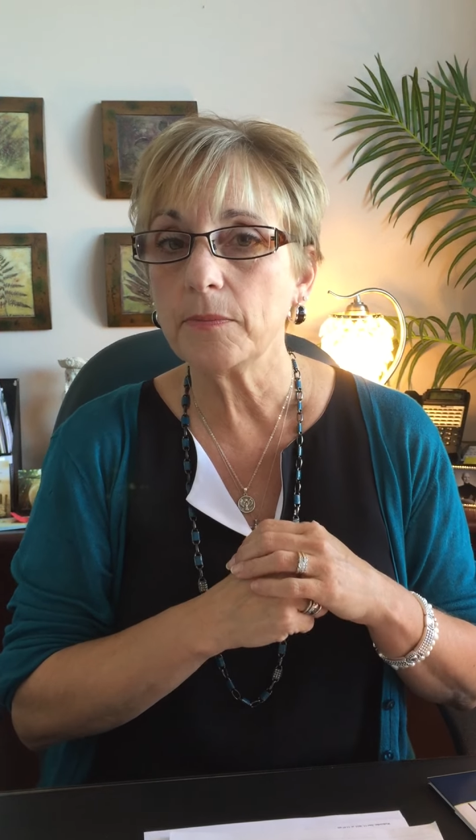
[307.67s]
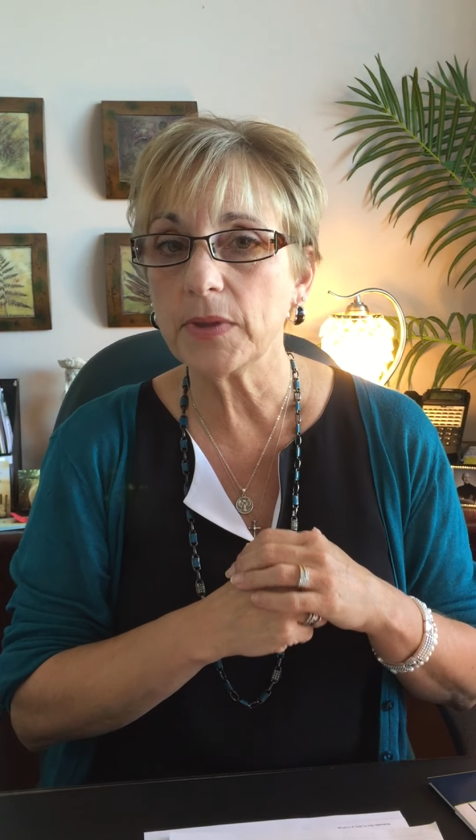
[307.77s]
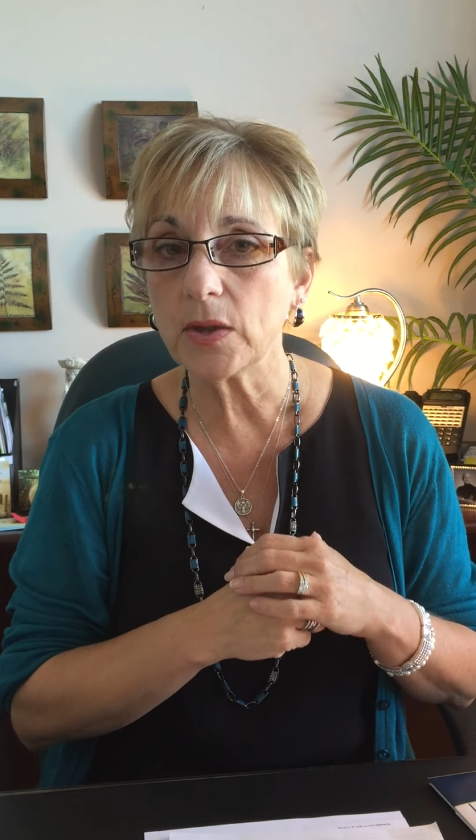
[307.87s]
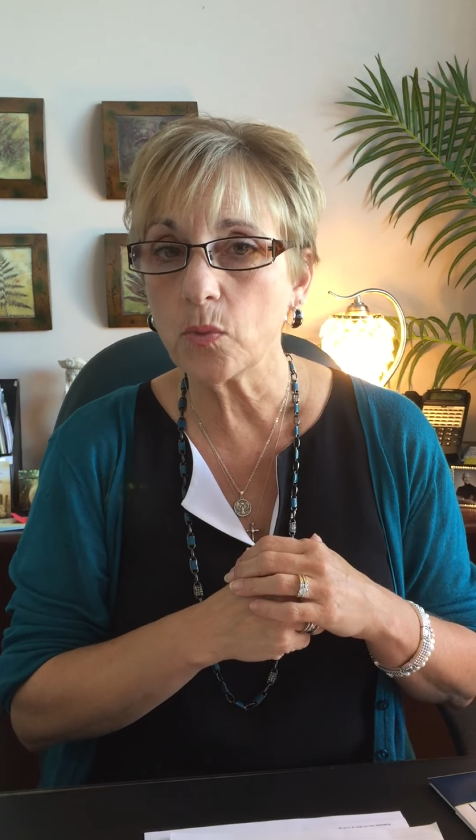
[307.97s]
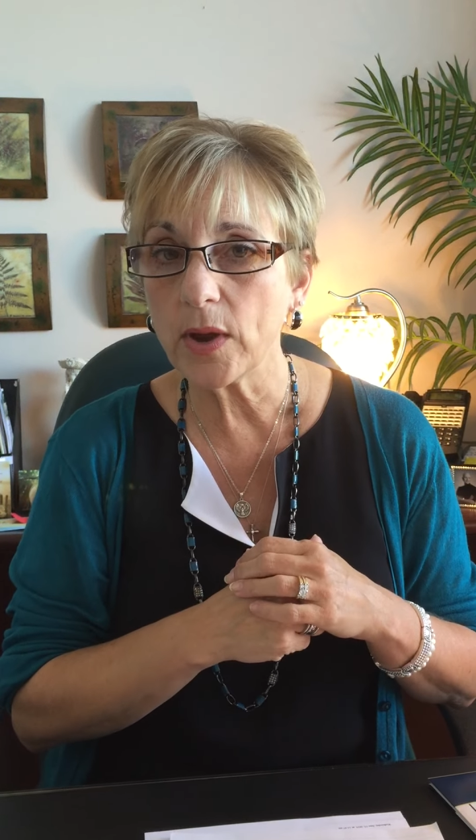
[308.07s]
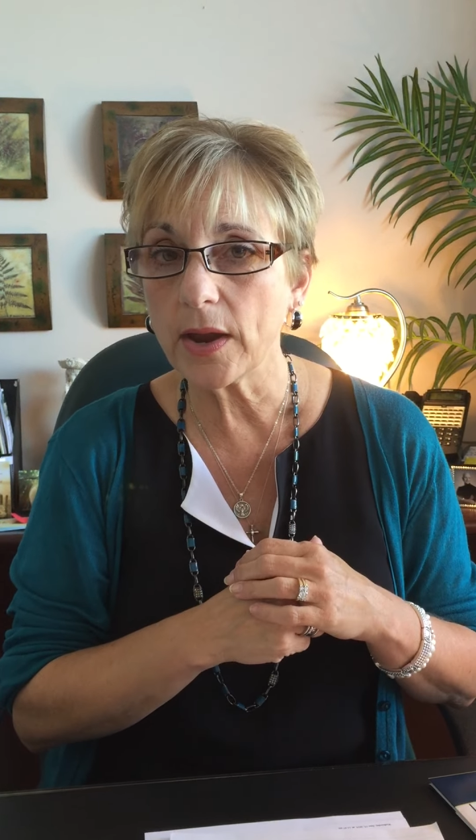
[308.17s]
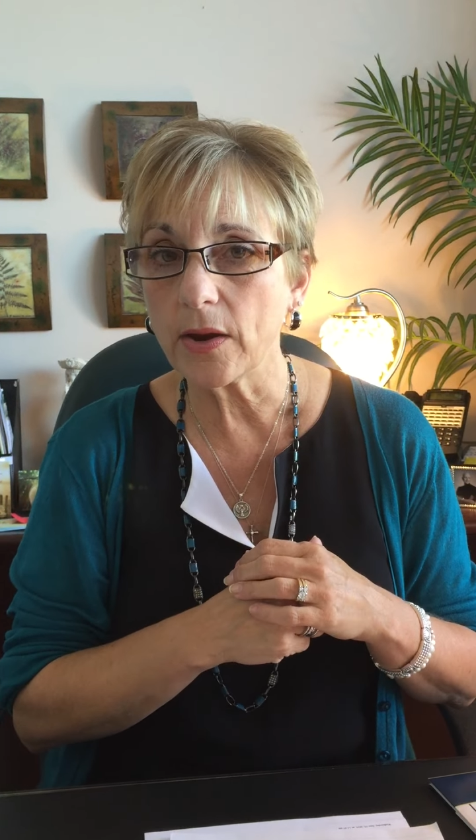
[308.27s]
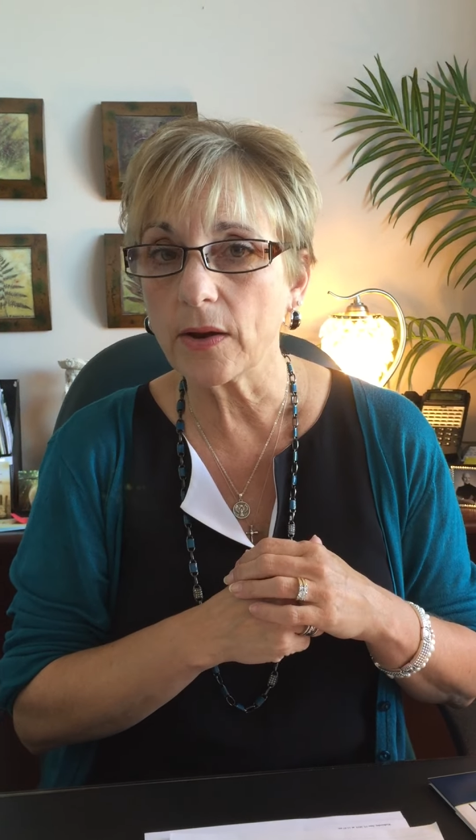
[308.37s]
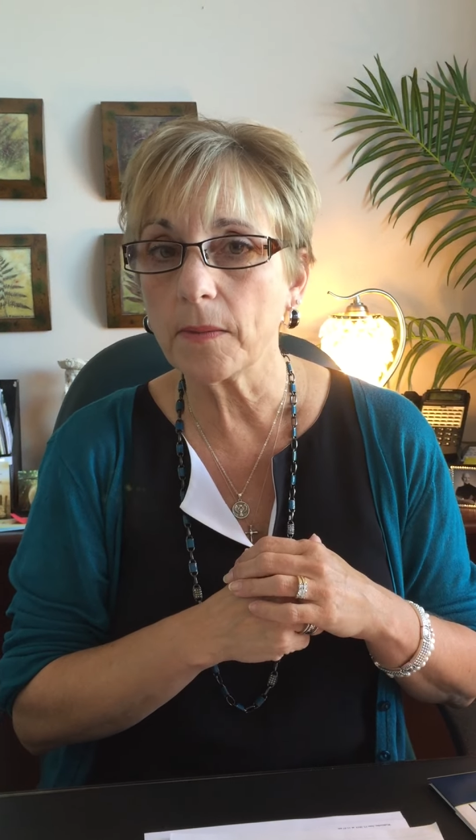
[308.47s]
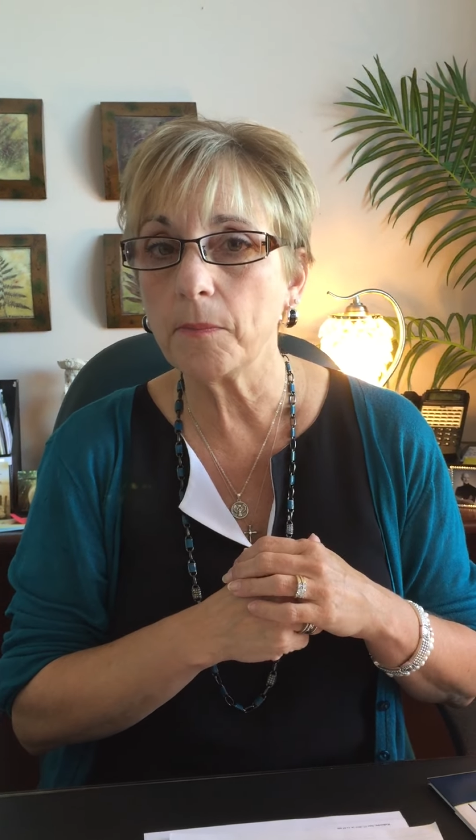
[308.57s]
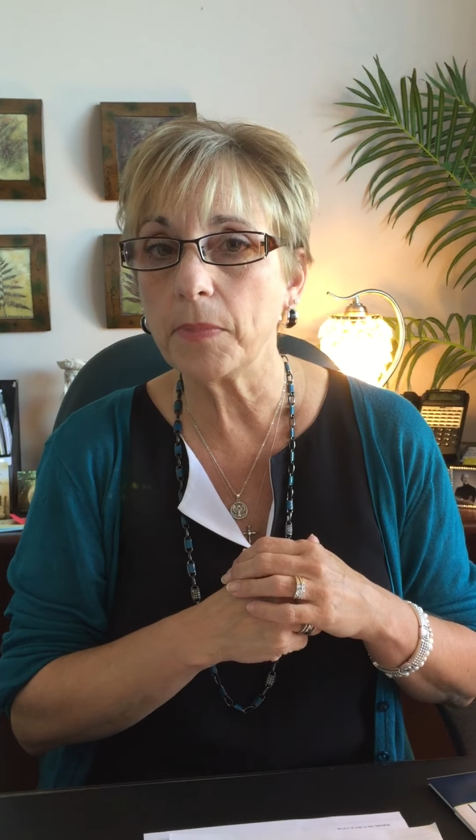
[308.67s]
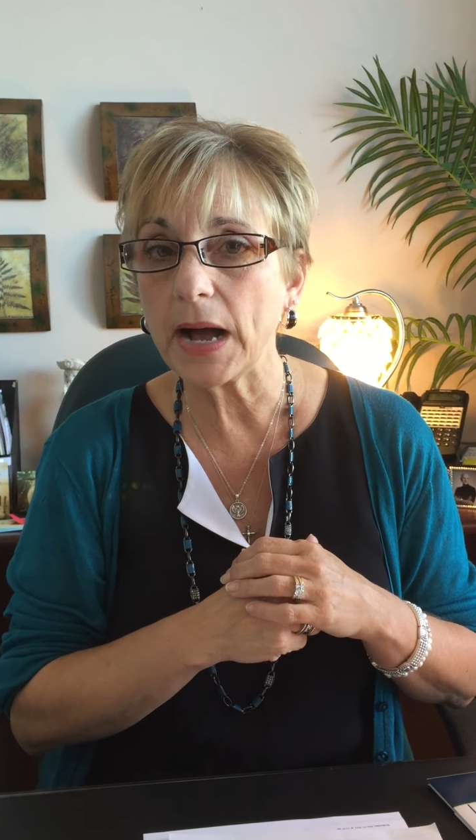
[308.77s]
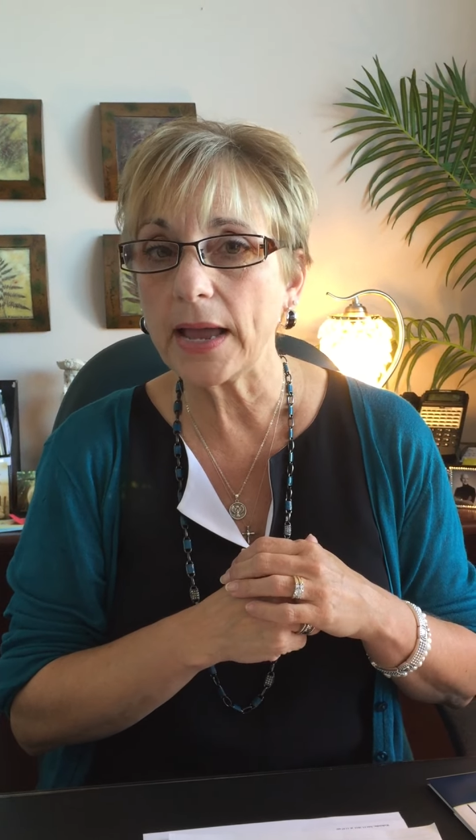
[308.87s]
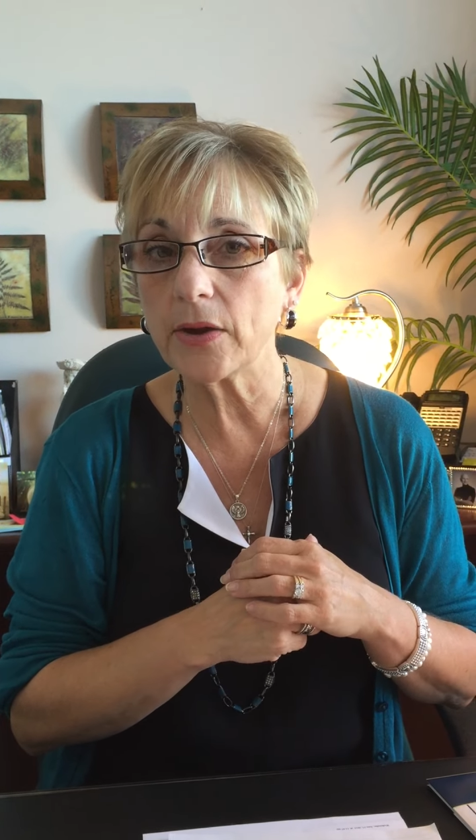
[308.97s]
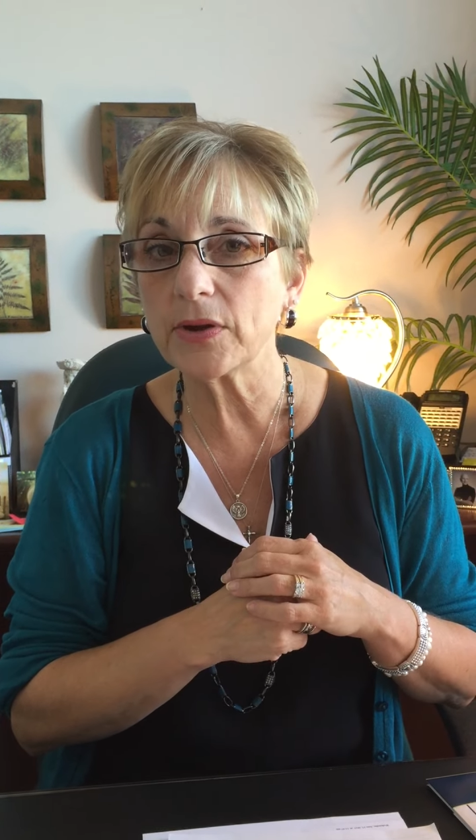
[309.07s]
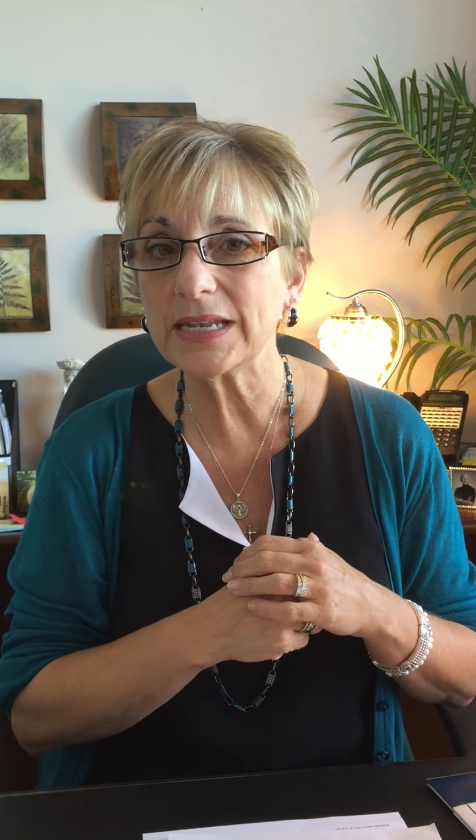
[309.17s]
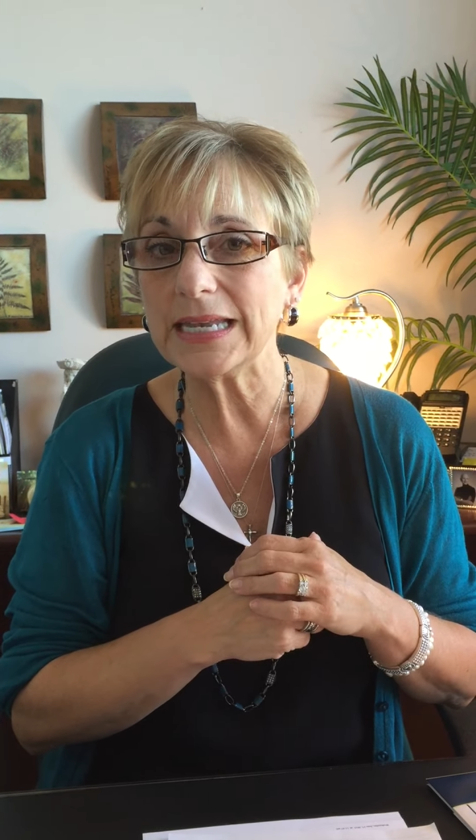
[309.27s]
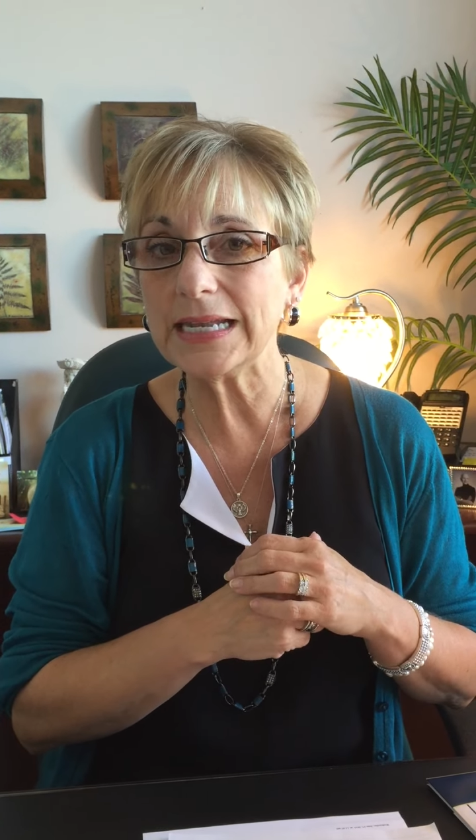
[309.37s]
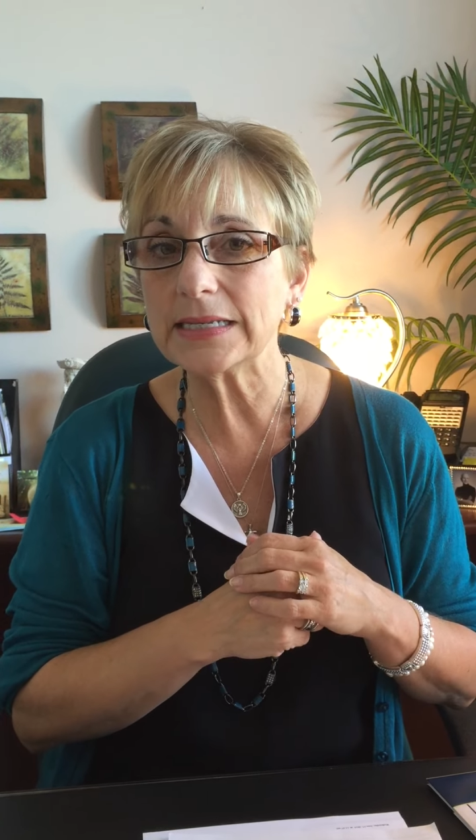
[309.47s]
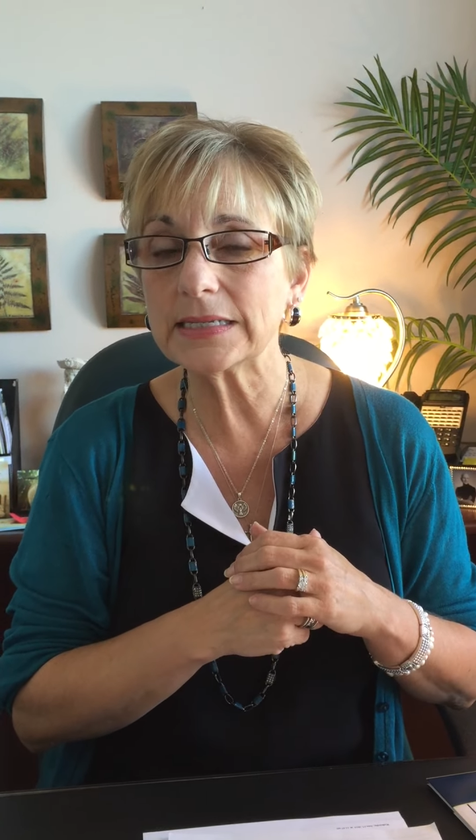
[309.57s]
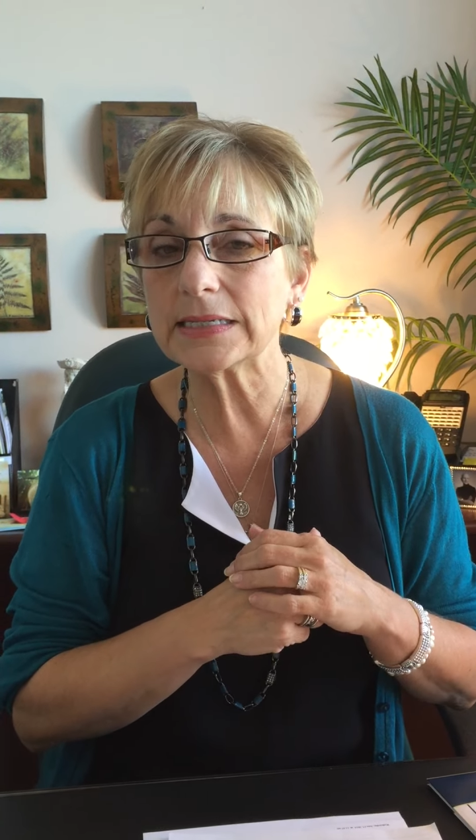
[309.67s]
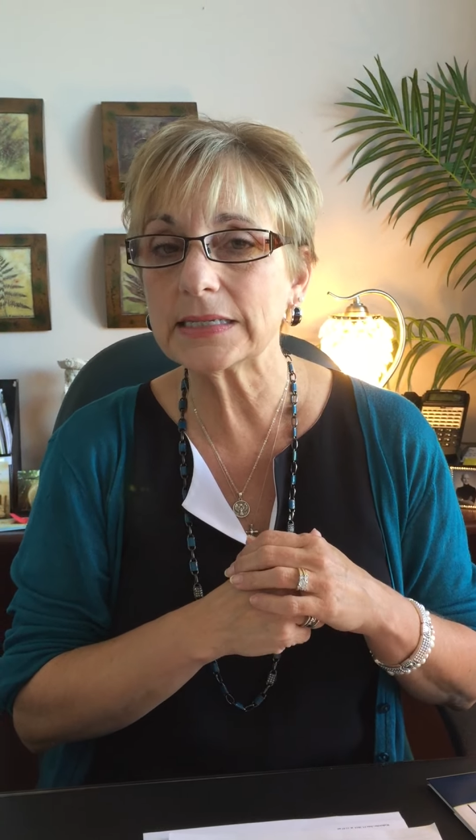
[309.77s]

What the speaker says: be aware, buyer needs to